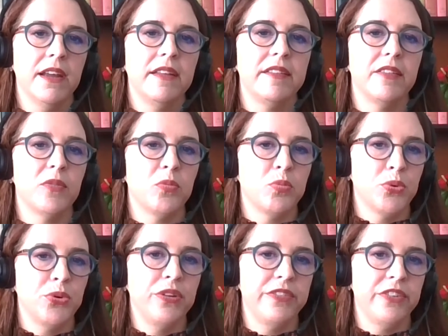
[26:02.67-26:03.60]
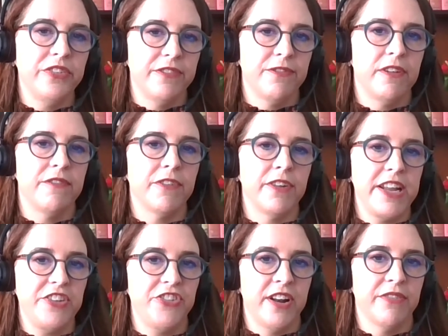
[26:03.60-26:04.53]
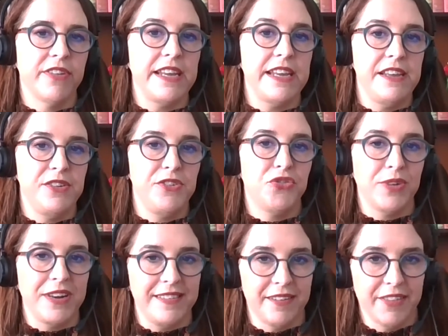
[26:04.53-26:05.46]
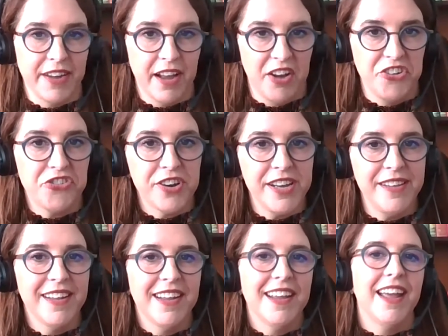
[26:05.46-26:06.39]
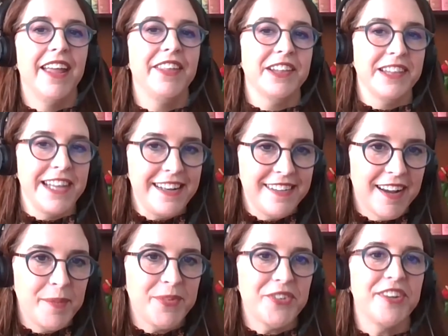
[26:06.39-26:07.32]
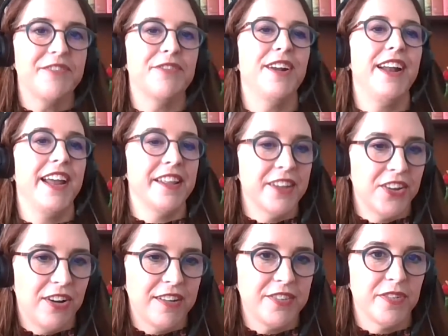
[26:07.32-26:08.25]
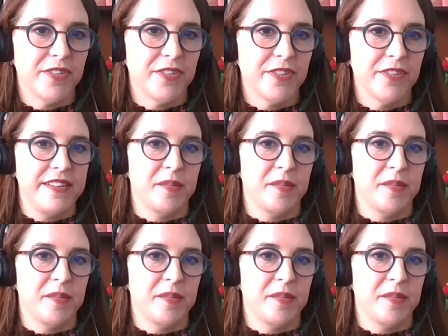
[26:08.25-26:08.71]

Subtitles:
So the rules are different for each and every EU 27 country, and the lead times are different and the cost for visa